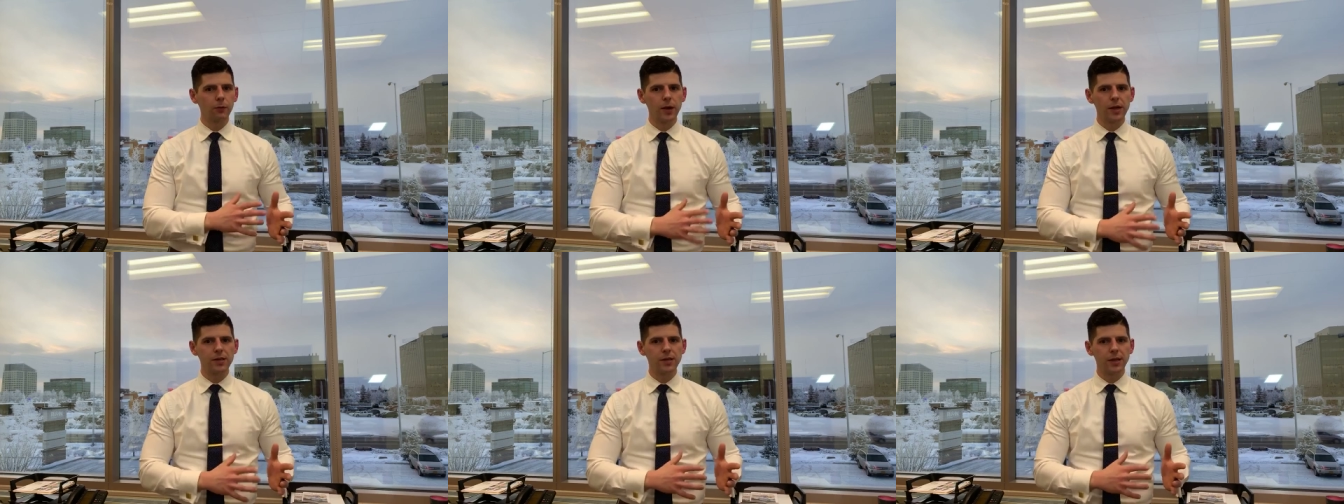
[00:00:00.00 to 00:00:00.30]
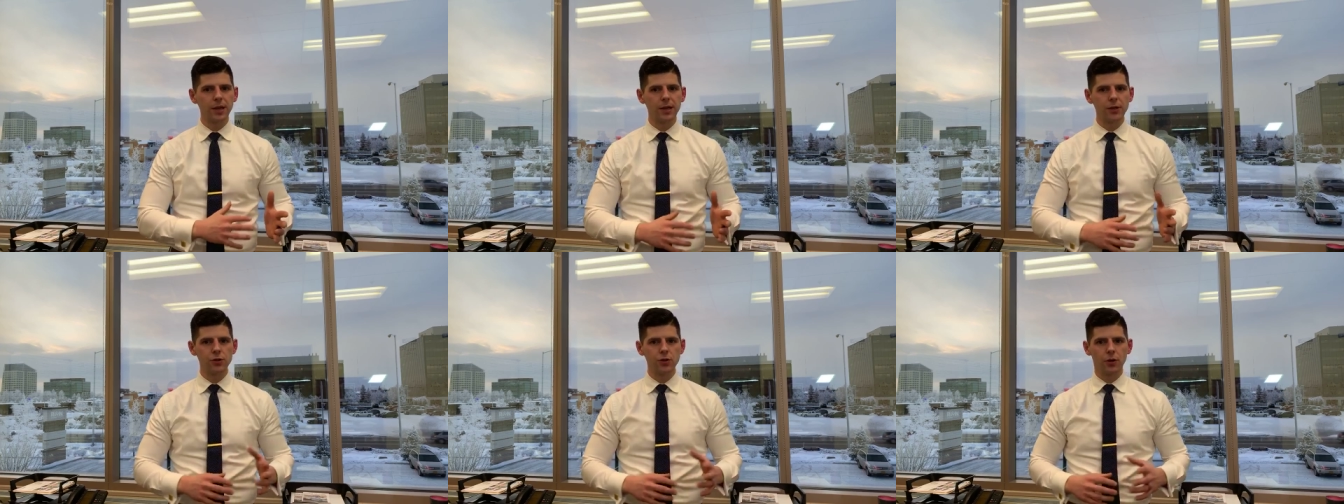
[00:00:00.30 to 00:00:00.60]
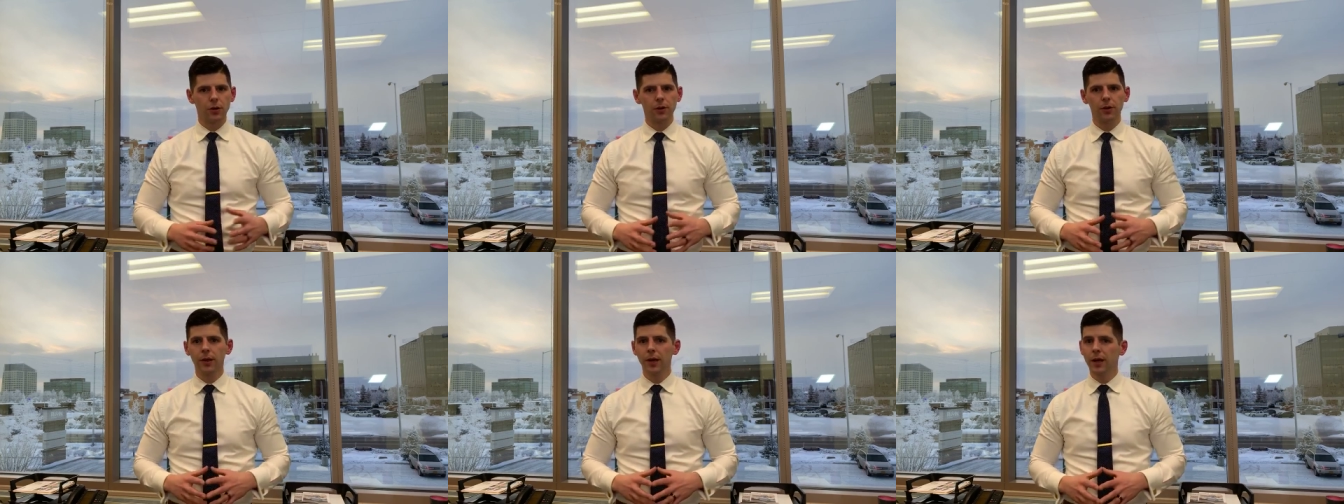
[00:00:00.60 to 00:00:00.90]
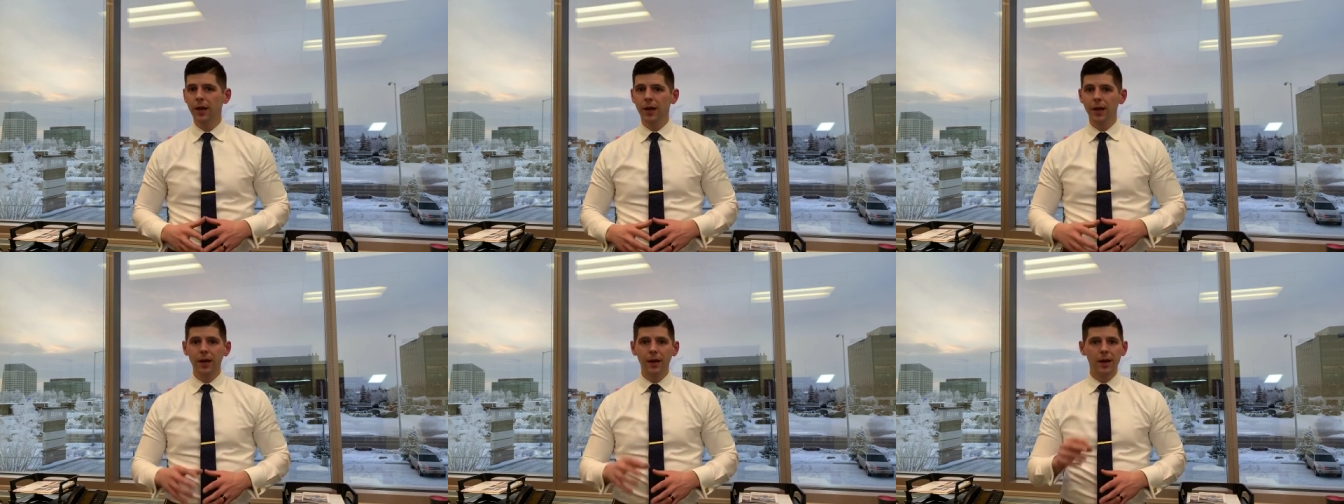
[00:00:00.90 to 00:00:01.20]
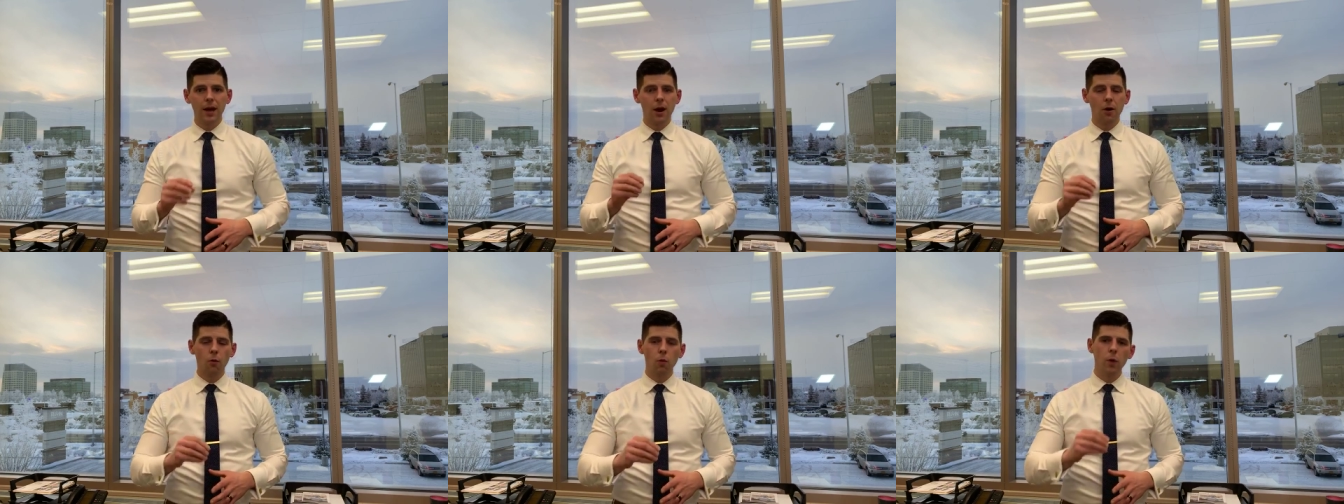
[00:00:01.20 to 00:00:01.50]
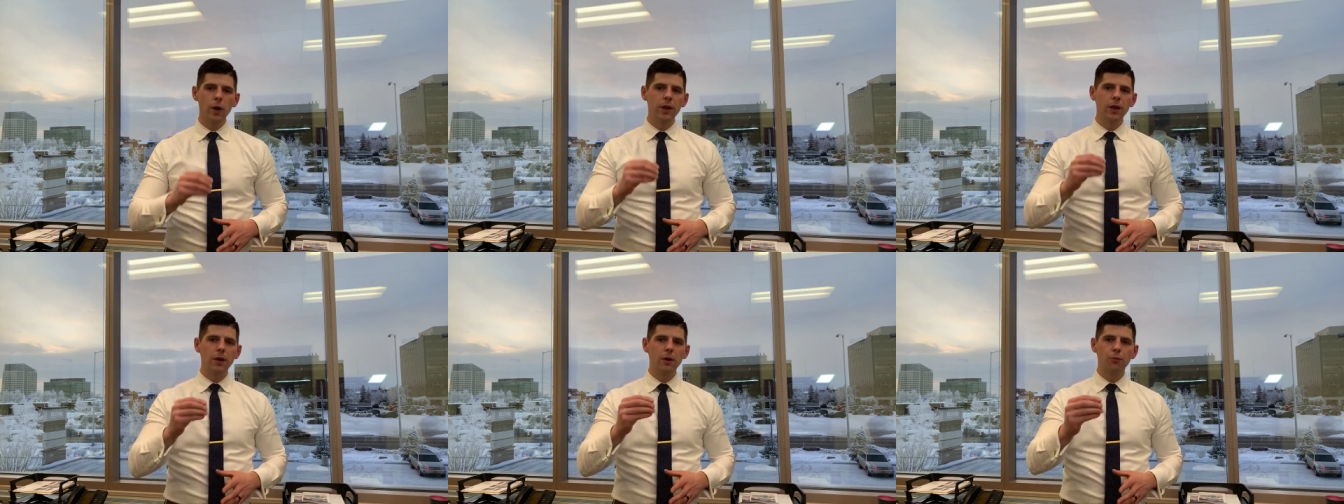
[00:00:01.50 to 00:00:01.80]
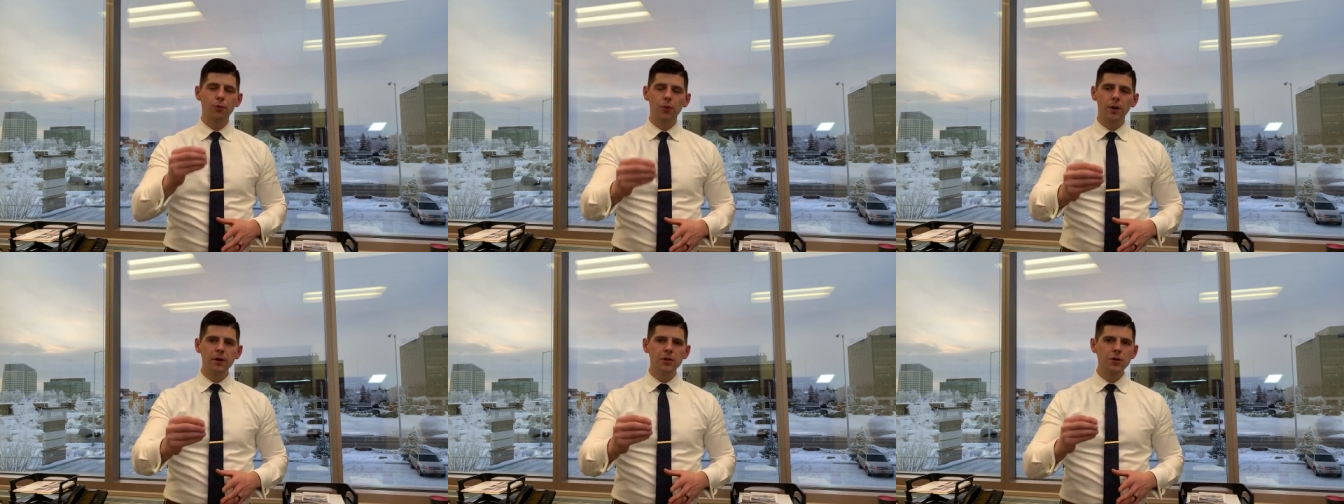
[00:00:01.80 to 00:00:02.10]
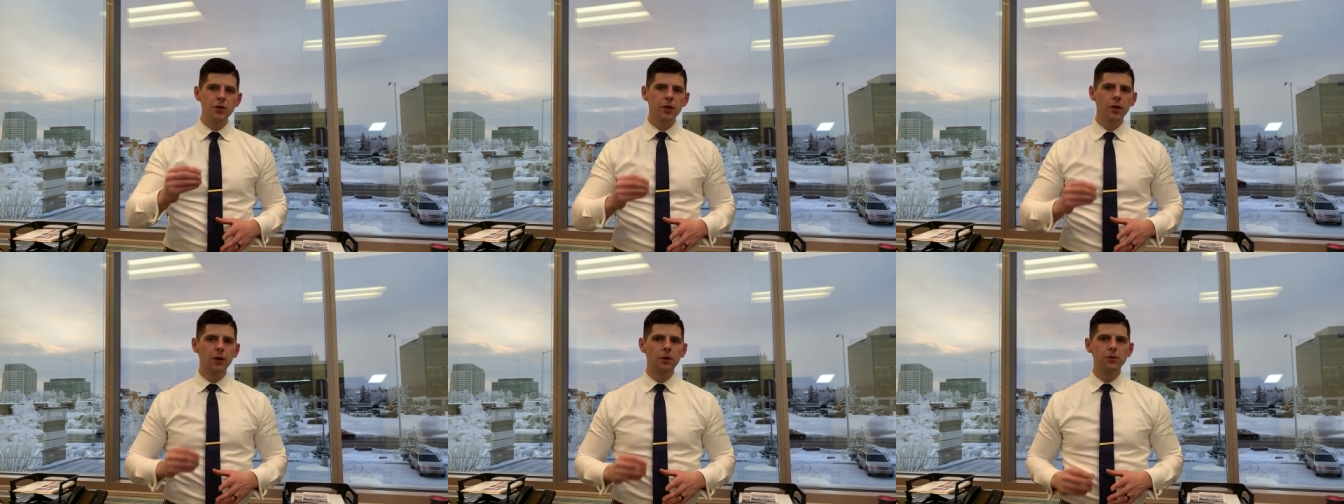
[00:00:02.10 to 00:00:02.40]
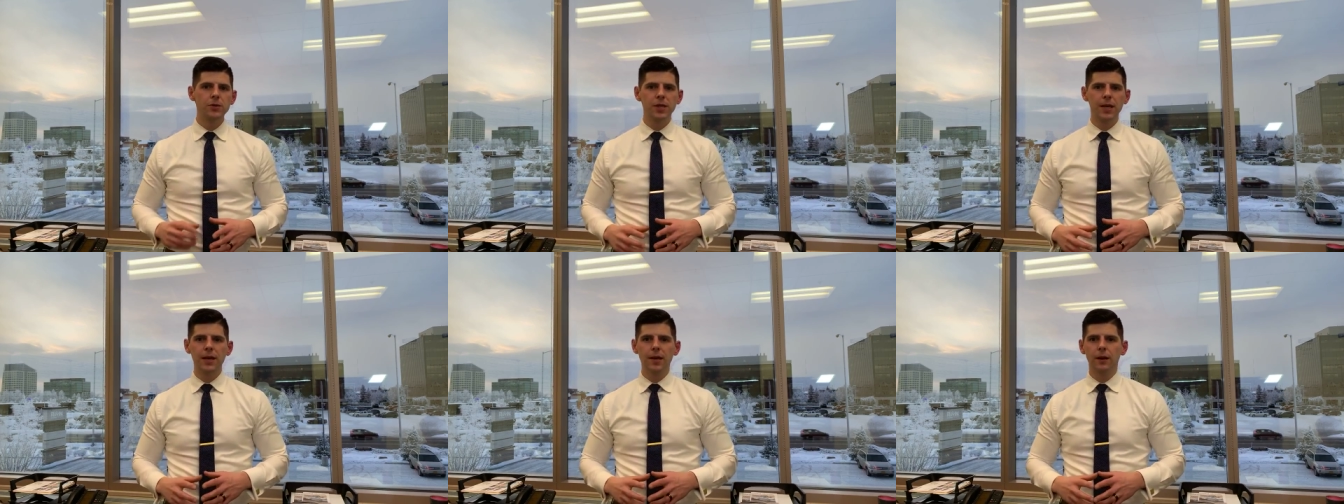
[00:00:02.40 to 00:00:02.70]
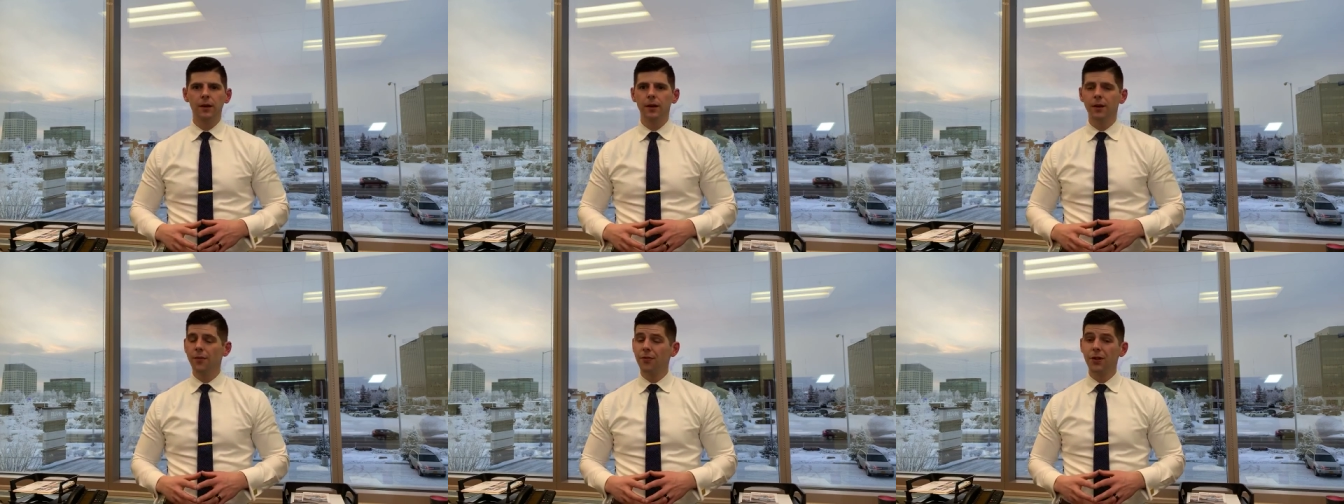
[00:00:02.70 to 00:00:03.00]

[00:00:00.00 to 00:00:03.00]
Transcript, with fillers: residential. Now, when the appraiser goes in,